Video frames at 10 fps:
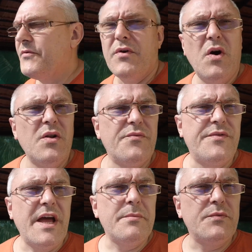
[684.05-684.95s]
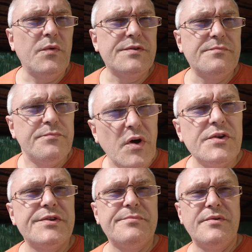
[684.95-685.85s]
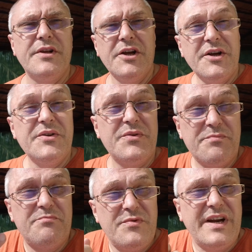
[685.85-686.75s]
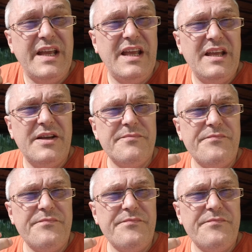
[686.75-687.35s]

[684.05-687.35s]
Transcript: for all of them it was impossible to bring,